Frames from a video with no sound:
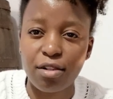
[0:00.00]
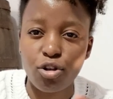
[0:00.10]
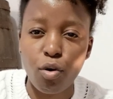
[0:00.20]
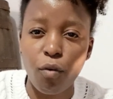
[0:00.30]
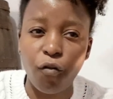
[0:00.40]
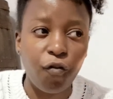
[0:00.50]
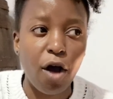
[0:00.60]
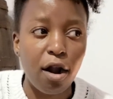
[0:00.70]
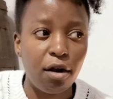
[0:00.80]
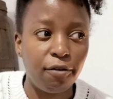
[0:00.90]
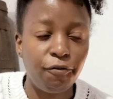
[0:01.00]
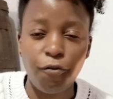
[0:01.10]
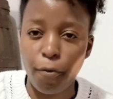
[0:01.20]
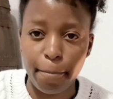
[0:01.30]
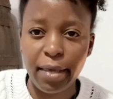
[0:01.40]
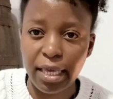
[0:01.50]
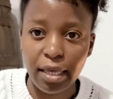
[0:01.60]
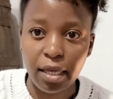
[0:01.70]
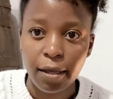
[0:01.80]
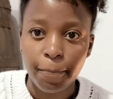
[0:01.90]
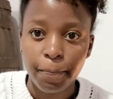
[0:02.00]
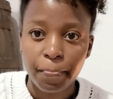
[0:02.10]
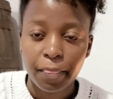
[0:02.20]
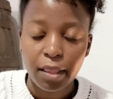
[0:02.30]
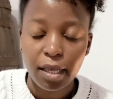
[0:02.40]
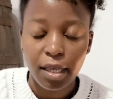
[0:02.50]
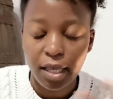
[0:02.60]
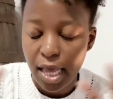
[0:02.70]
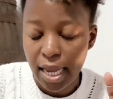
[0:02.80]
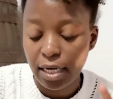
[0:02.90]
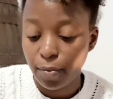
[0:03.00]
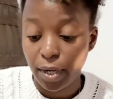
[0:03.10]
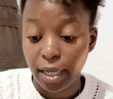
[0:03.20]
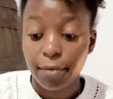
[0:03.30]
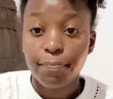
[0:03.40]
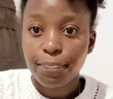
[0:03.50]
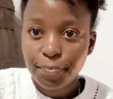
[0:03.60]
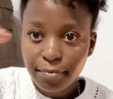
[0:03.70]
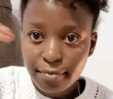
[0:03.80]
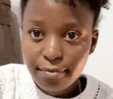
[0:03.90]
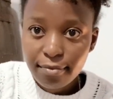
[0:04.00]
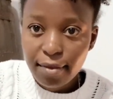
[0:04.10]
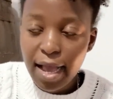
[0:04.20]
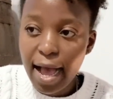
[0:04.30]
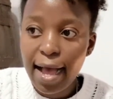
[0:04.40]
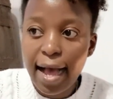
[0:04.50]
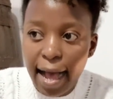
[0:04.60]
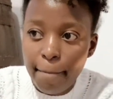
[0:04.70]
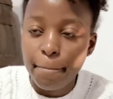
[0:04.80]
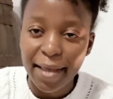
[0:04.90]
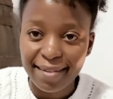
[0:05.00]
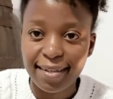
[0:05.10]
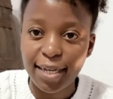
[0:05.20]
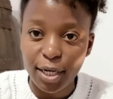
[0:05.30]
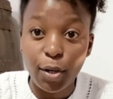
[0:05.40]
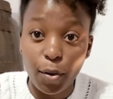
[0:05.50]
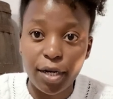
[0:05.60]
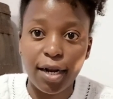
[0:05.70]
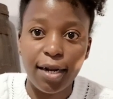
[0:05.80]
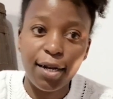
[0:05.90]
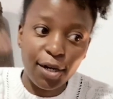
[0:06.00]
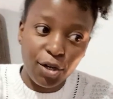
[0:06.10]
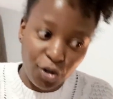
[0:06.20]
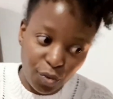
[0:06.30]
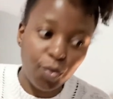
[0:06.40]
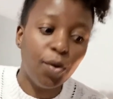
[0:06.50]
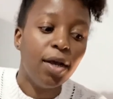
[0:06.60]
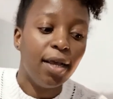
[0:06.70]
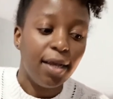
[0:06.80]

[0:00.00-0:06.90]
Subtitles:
too far for me. Anyway, I'm basically gonna do